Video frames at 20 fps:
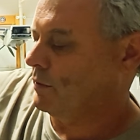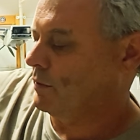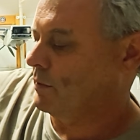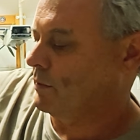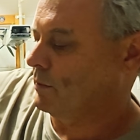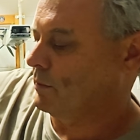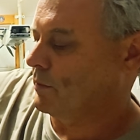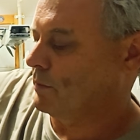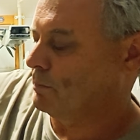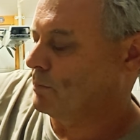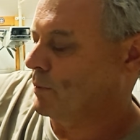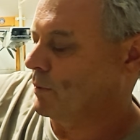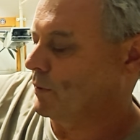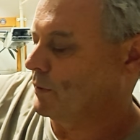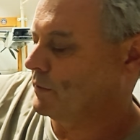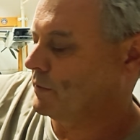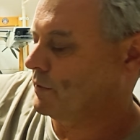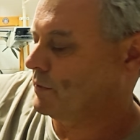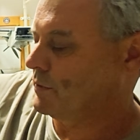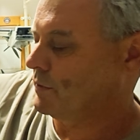The
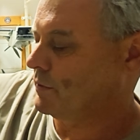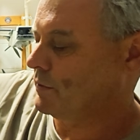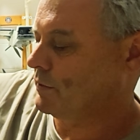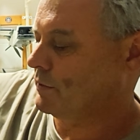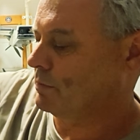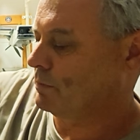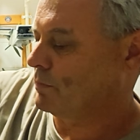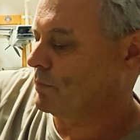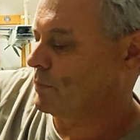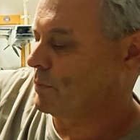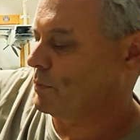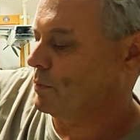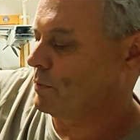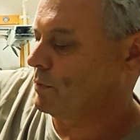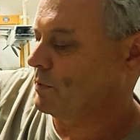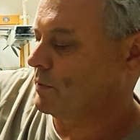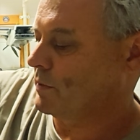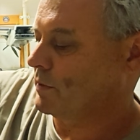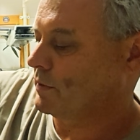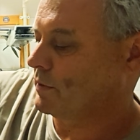pots are just smooth
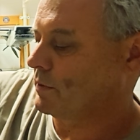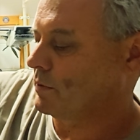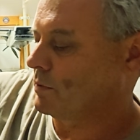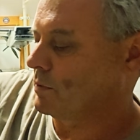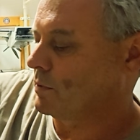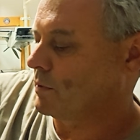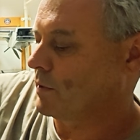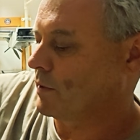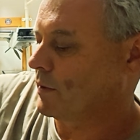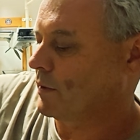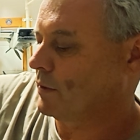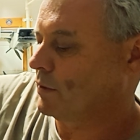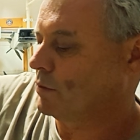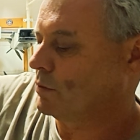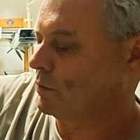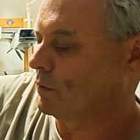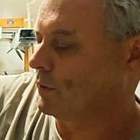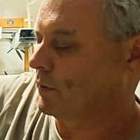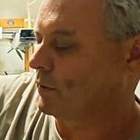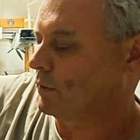as silk and
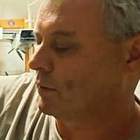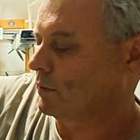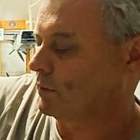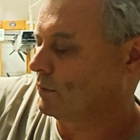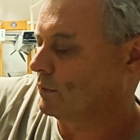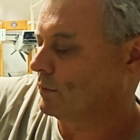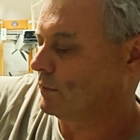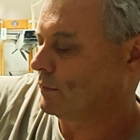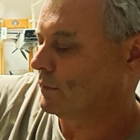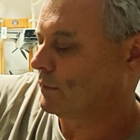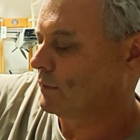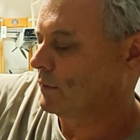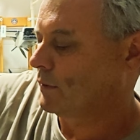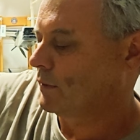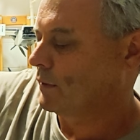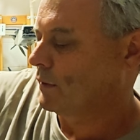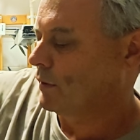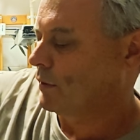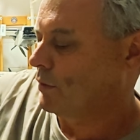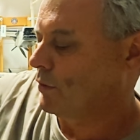good little
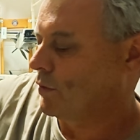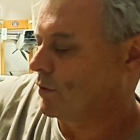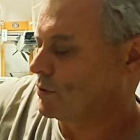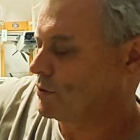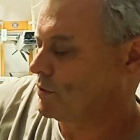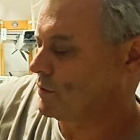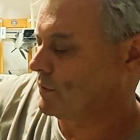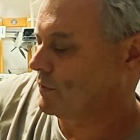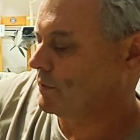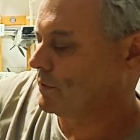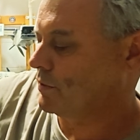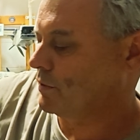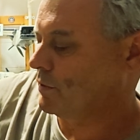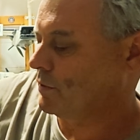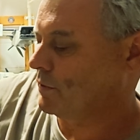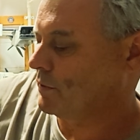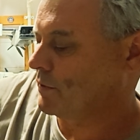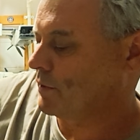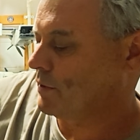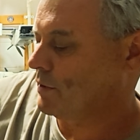notches too,
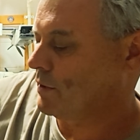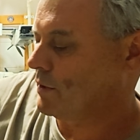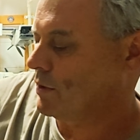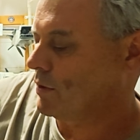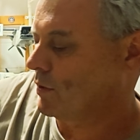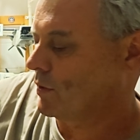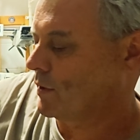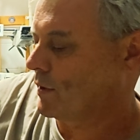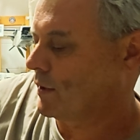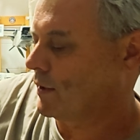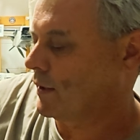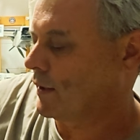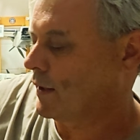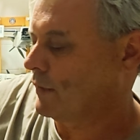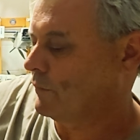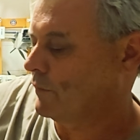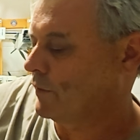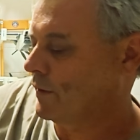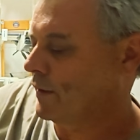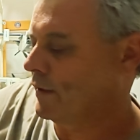so you're not going to
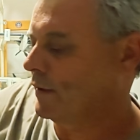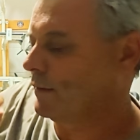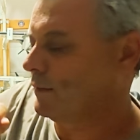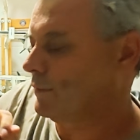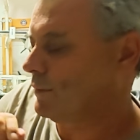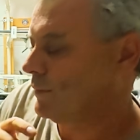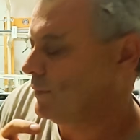have it out,